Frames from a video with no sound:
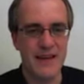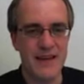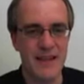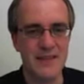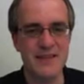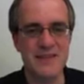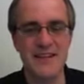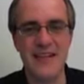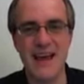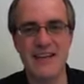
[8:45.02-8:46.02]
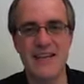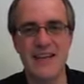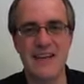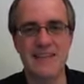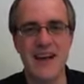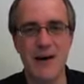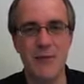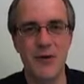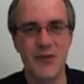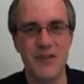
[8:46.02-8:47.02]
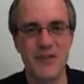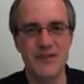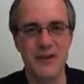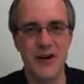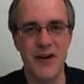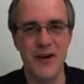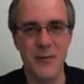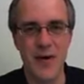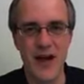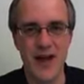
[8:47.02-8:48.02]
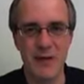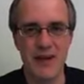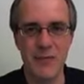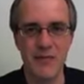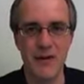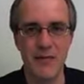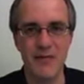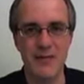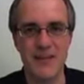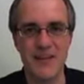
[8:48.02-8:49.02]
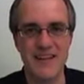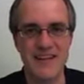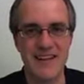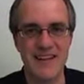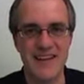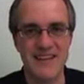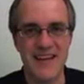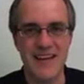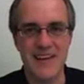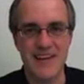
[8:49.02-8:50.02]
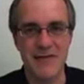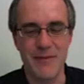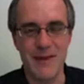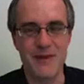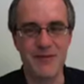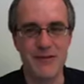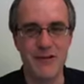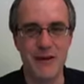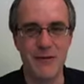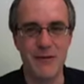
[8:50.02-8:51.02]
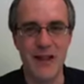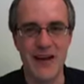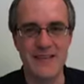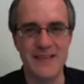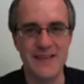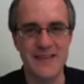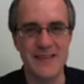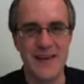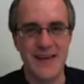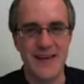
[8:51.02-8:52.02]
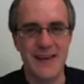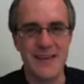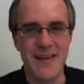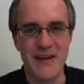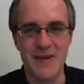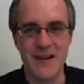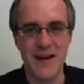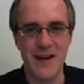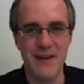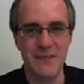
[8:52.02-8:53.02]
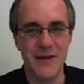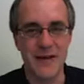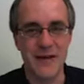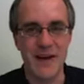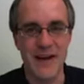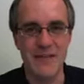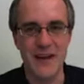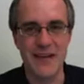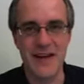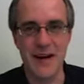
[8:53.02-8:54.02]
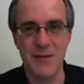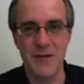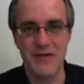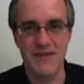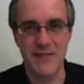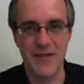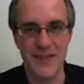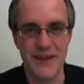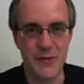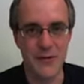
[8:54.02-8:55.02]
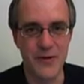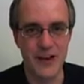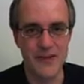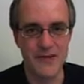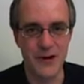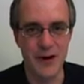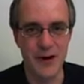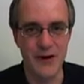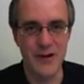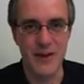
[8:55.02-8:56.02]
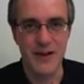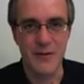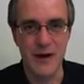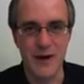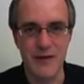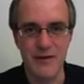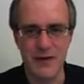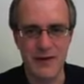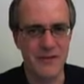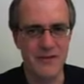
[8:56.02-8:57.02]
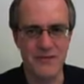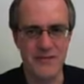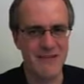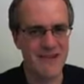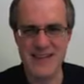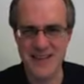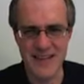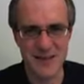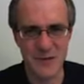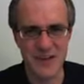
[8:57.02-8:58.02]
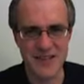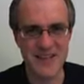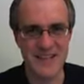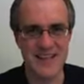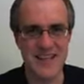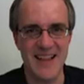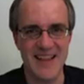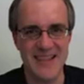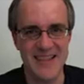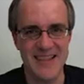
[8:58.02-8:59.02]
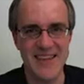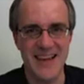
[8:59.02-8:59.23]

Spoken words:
Now, this is actually an example that has gone away. One of the problems with teaching these information retrieval classes is every time I have an example of something that Google does wrong, well, you know, their engineers watch these classes